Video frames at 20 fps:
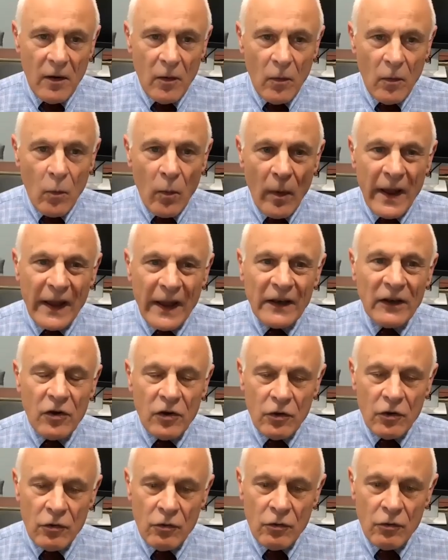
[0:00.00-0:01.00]
When do
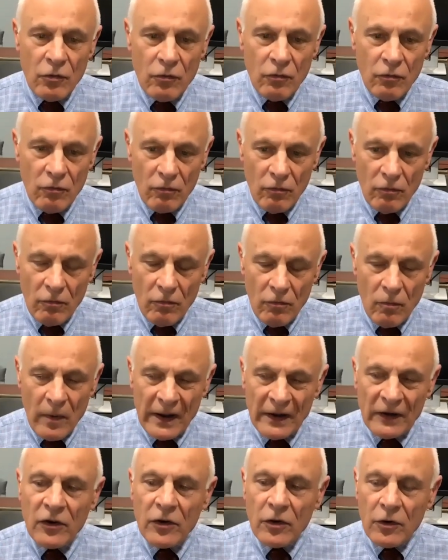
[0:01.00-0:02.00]

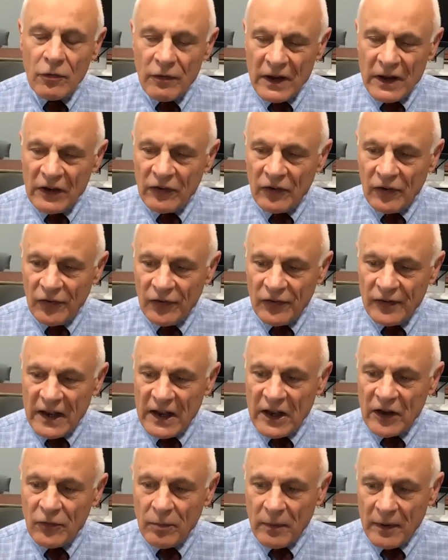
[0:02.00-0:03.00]
you reach a
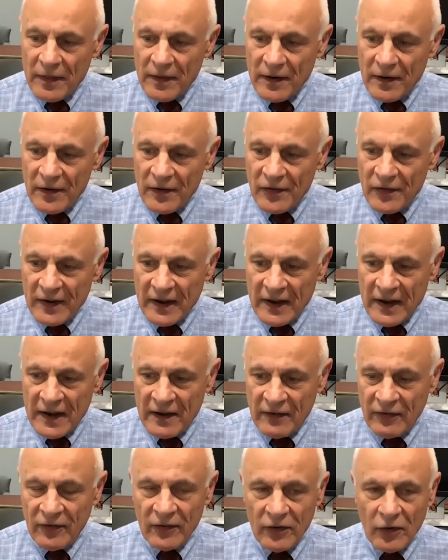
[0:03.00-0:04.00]
stage where there is a
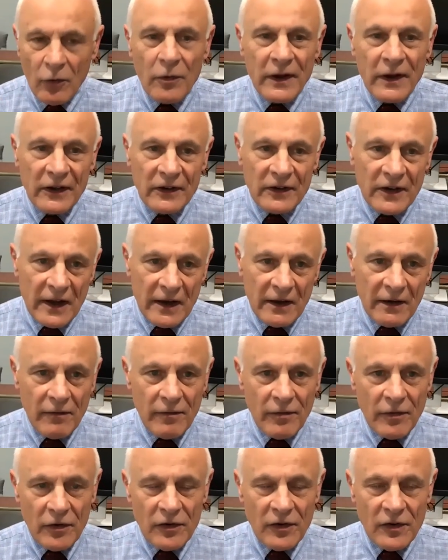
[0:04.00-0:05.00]
slowing down
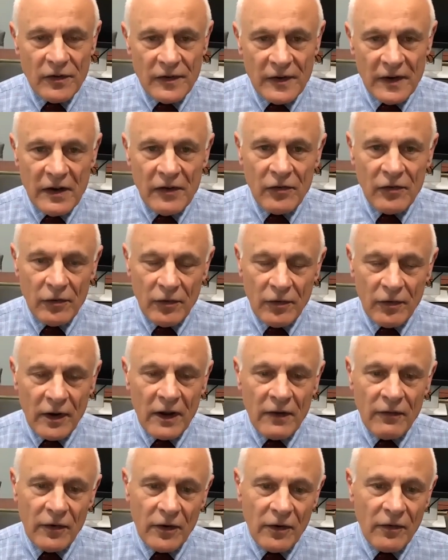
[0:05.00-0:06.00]
of the disease or
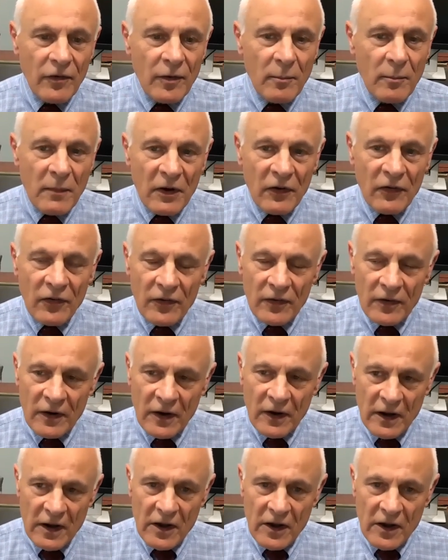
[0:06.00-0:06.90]
even a remission